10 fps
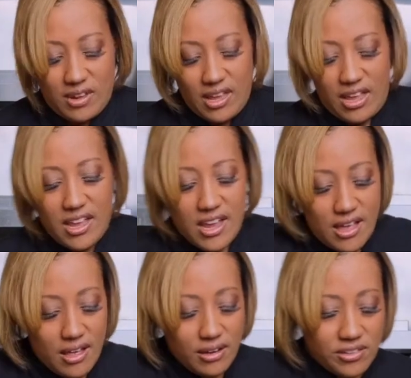
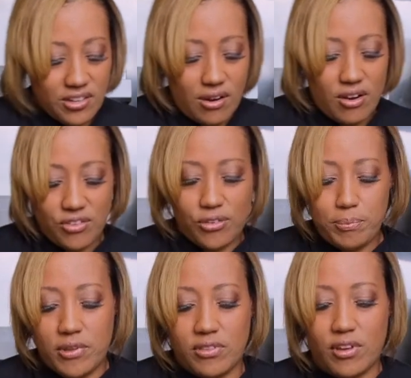And our
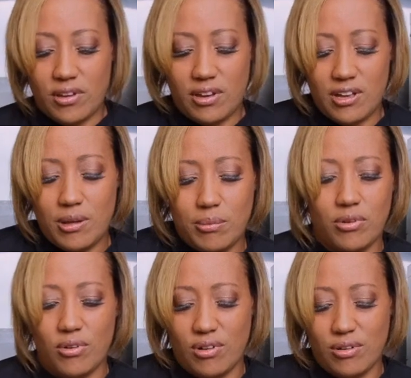shrimp is cooking up
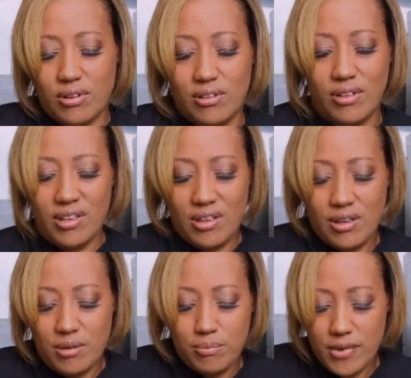or
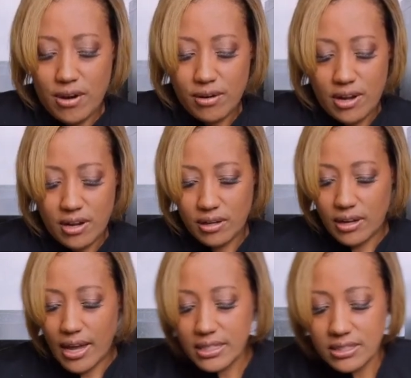marinating
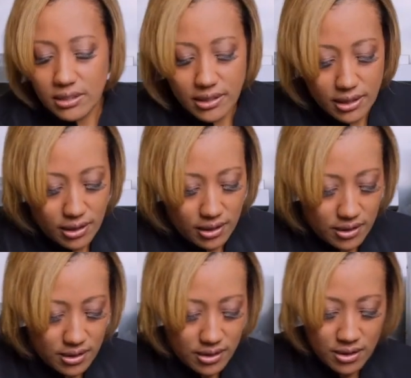nicely.
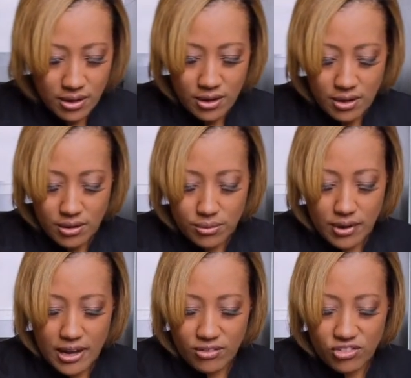We'll
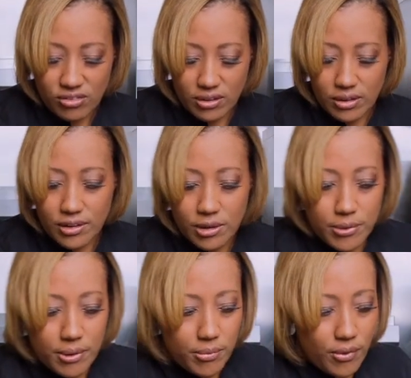add just a little
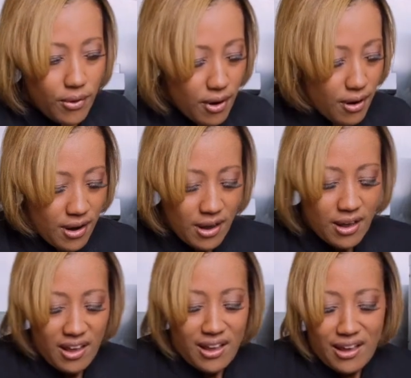bit more.
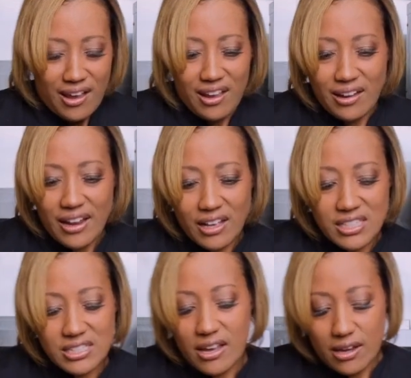And like I
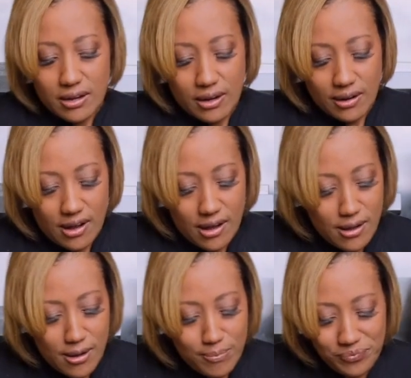said,
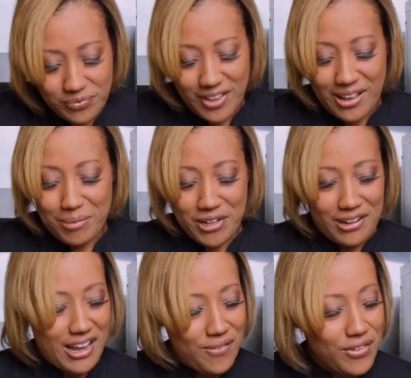I'm going
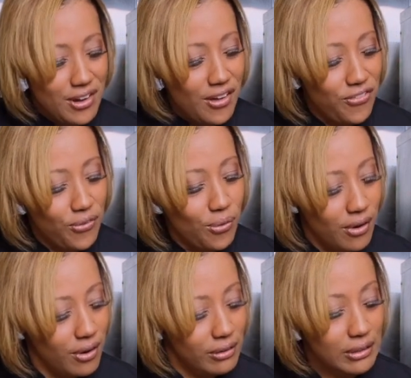to have enough
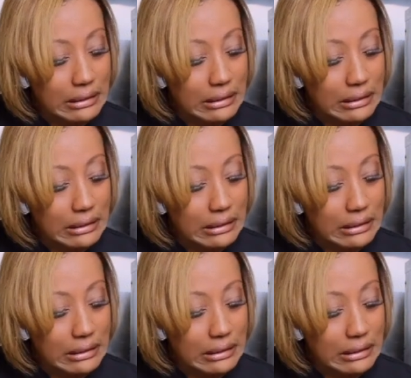for